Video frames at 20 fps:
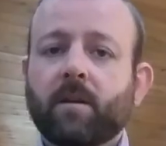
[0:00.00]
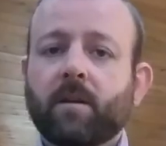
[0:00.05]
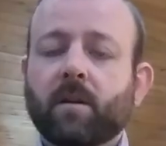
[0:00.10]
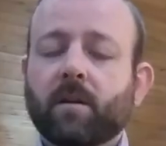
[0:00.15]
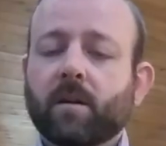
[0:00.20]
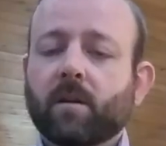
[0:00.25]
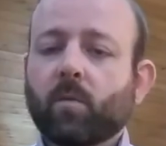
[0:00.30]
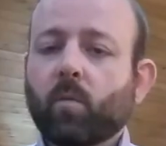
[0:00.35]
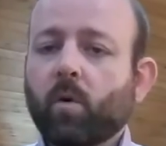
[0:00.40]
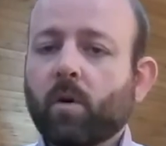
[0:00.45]

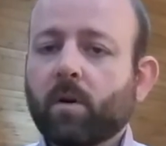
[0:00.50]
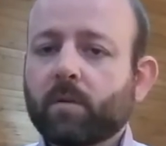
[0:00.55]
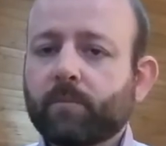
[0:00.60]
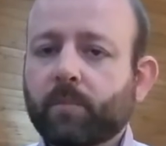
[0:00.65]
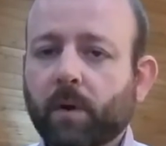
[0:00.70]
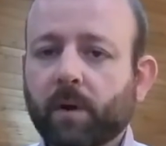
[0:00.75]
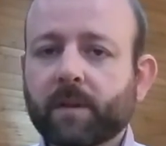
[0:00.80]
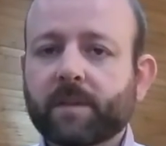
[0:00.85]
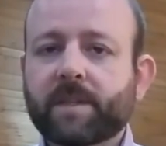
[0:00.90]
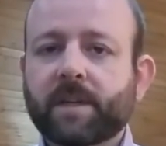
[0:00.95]
not at what
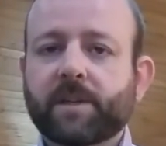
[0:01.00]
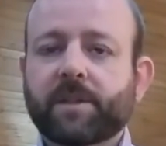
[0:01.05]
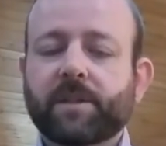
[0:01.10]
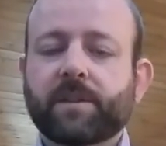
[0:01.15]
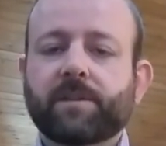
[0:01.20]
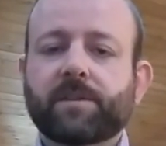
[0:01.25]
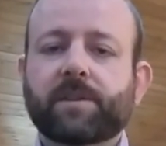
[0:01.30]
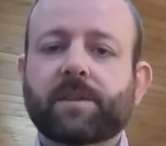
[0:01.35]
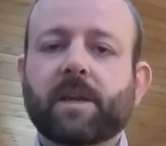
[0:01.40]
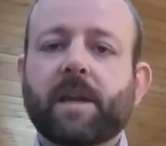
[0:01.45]

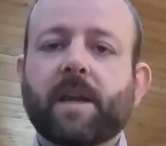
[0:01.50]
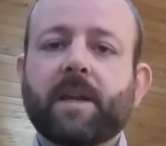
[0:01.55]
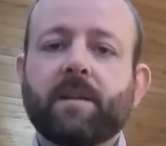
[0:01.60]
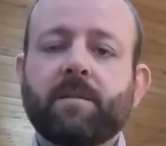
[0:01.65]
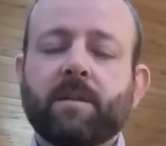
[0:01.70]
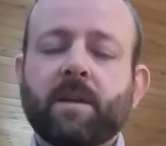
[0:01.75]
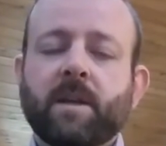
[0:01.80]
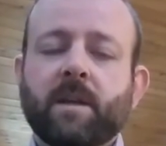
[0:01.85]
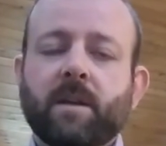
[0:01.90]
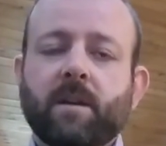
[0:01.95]
politicians
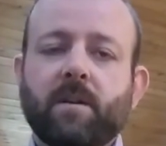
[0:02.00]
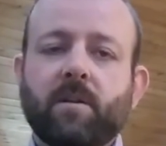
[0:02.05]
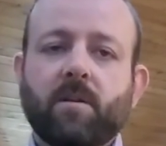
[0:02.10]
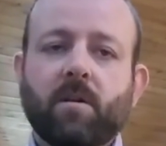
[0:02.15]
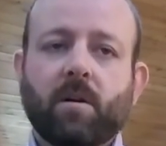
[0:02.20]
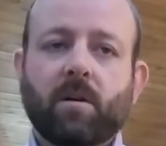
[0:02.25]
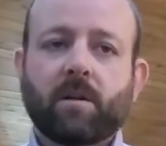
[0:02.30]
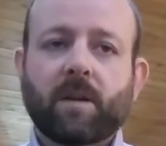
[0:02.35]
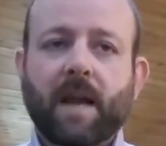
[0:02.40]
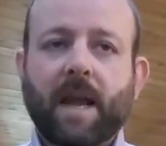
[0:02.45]
say,
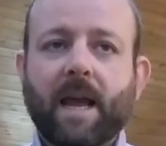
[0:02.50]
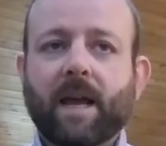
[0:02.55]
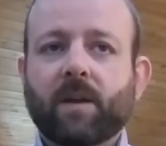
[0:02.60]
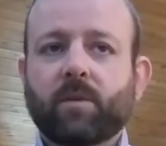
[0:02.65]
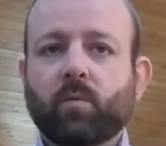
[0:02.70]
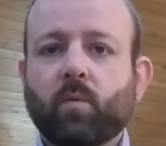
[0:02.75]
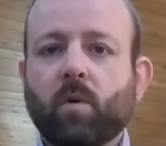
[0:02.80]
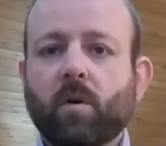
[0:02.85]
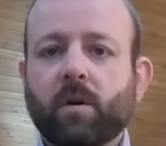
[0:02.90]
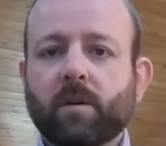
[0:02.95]
not
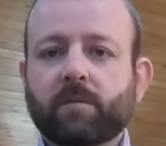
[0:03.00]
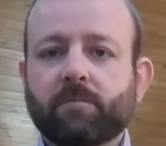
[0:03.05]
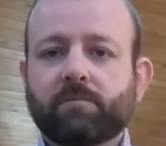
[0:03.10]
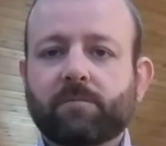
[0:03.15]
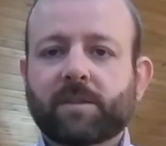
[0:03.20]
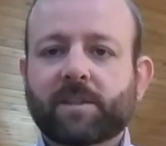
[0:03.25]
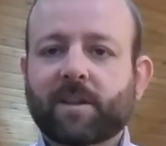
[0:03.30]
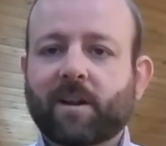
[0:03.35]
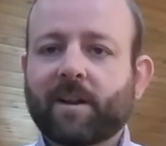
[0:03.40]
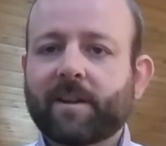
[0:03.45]
at
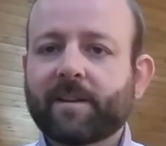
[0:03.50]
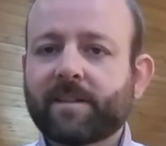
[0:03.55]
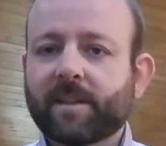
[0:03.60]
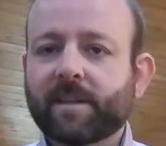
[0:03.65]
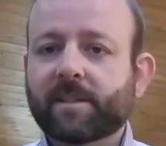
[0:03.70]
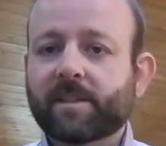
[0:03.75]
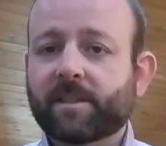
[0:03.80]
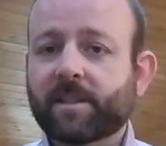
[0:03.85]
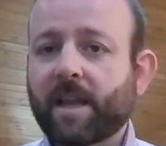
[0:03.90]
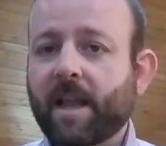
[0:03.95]
what
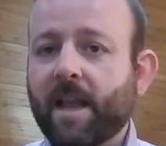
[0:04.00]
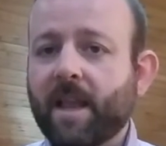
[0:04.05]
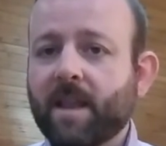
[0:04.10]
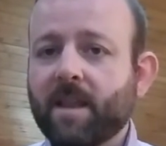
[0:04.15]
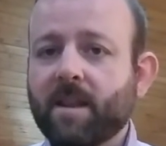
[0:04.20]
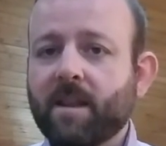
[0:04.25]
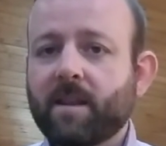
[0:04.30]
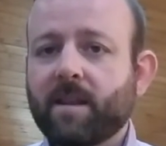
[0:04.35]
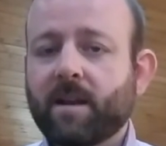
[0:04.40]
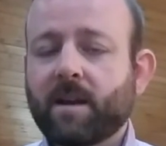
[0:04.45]
scientists
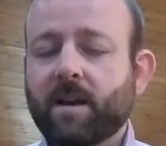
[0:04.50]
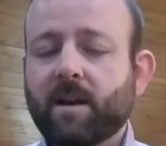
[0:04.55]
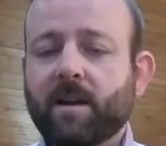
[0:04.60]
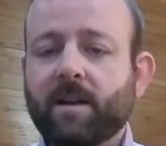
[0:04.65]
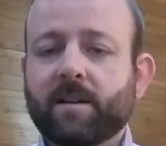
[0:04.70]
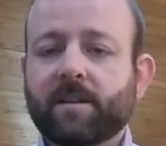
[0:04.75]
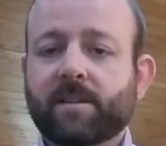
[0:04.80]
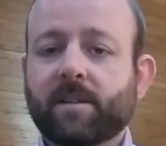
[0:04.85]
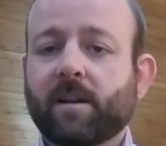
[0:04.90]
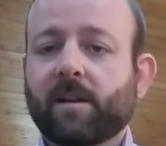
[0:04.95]
say,
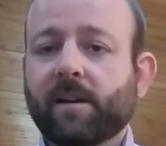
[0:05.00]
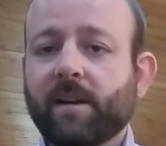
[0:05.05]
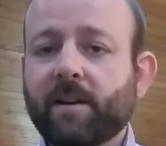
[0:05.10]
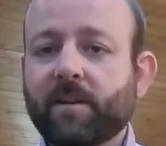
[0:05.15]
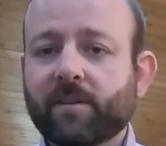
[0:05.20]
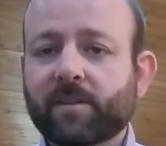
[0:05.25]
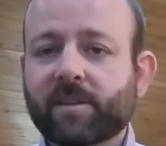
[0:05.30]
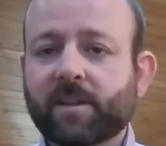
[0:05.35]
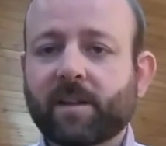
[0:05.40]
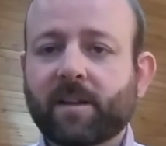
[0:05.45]
certainly
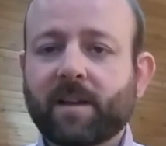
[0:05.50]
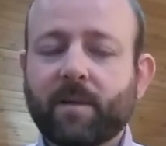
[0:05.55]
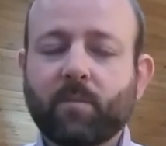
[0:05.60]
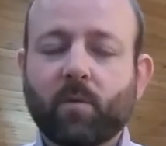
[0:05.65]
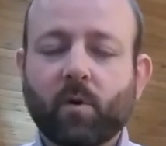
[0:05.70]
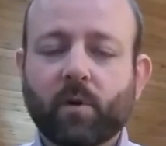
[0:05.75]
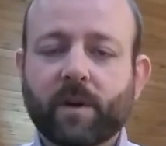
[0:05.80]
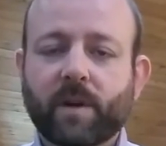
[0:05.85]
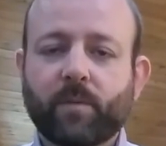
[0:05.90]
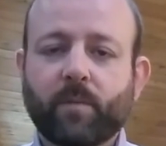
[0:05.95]
not Sunday
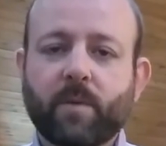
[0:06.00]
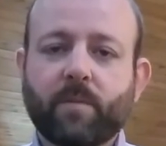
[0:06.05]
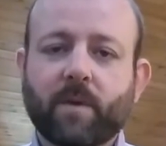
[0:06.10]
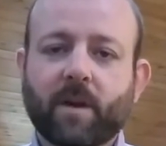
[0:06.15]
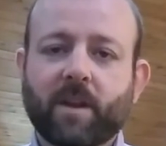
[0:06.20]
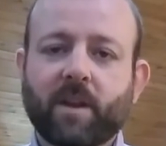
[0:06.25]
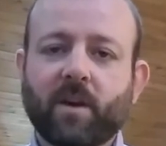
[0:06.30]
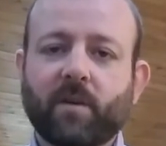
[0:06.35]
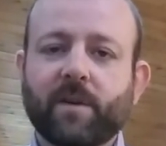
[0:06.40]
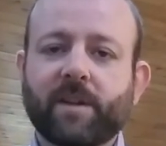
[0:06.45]
morning. We
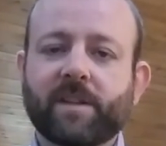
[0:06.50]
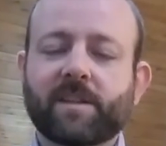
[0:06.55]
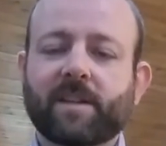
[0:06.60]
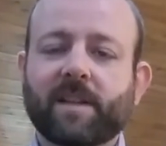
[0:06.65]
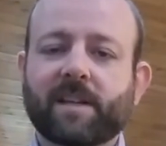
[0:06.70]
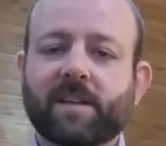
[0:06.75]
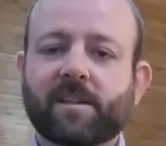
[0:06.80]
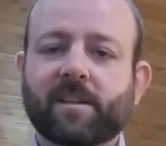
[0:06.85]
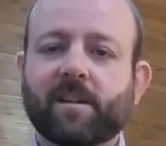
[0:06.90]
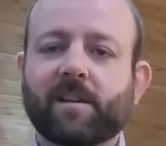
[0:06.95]
might go into
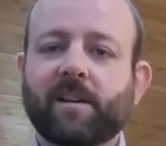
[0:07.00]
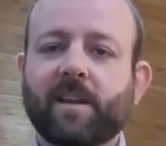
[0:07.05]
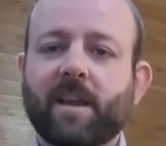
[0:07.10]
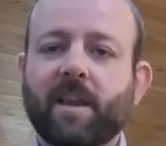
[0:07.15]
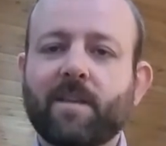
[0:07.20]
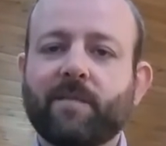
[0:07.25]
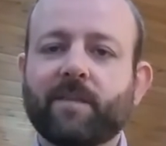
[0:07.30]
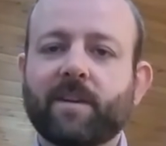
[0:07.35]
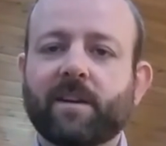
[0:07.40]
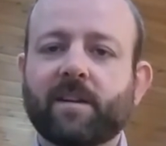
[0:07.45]
that Sunday
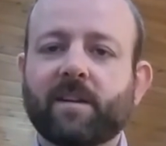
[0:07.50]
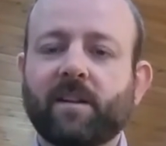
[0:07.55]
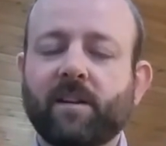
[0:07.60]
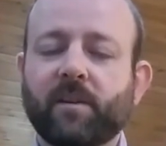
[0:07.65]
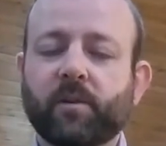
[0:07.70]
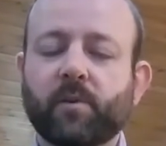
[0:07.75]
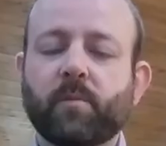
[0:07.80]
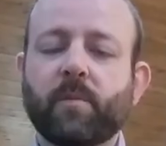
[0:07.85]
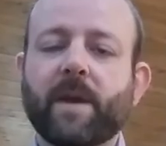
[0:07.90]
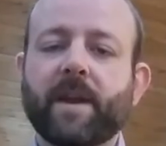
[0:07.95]
evening a
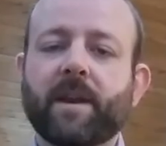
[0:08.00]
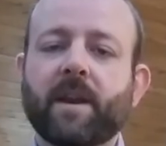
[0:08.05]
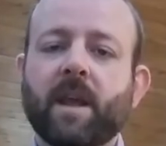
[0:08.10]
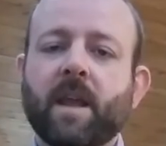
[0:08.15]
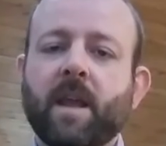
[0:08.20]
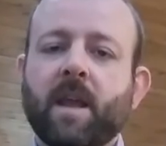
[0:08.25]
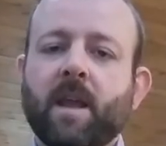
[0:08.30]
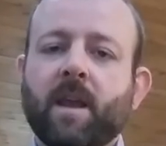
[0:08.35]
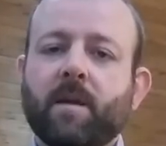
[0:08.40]
little bit.